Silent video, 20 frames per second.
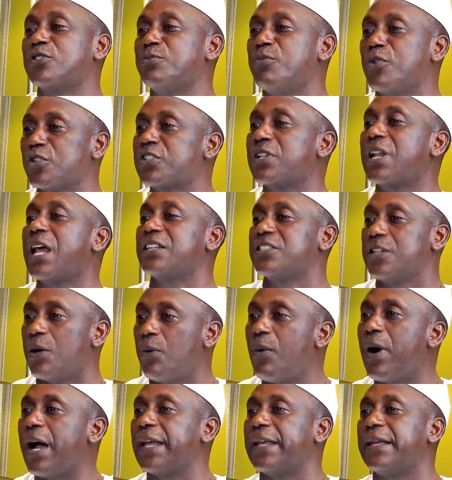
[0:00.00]
much larger.
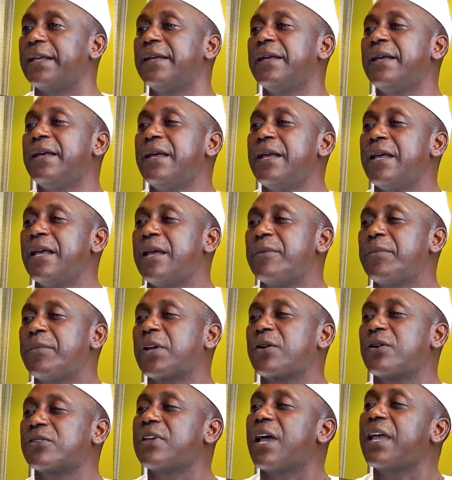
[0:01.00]
Why?
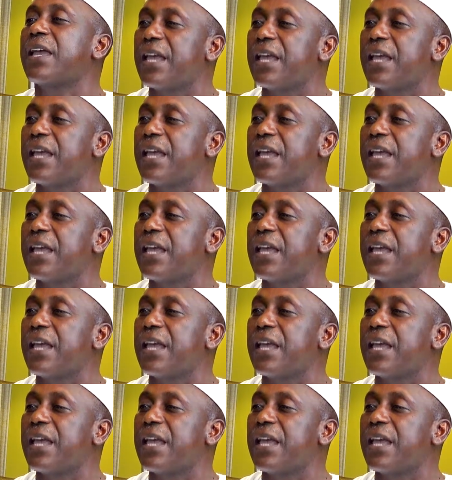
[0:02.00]
Because I